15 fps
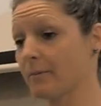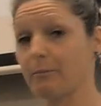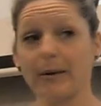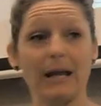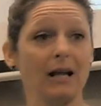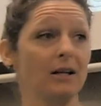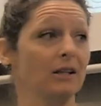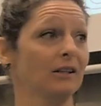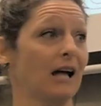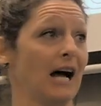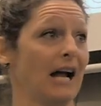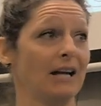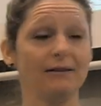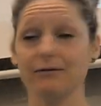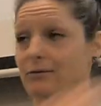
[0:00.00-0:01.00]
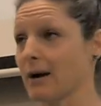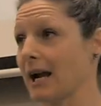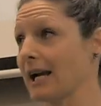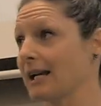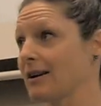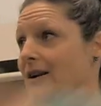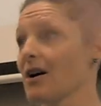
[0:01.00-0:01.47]
big alive,
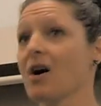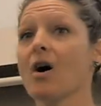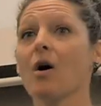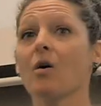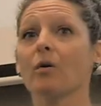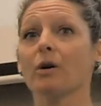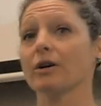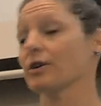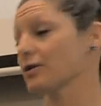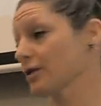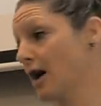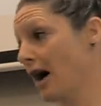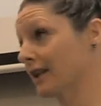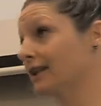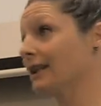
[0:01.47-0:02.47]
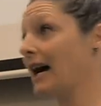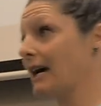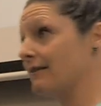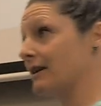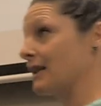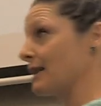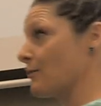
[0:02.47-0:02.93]
right? Or you're not
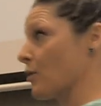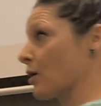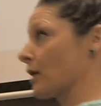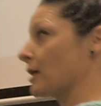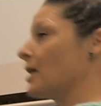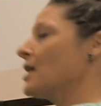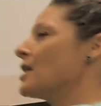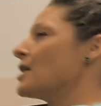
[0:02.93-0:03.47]
alive anymore.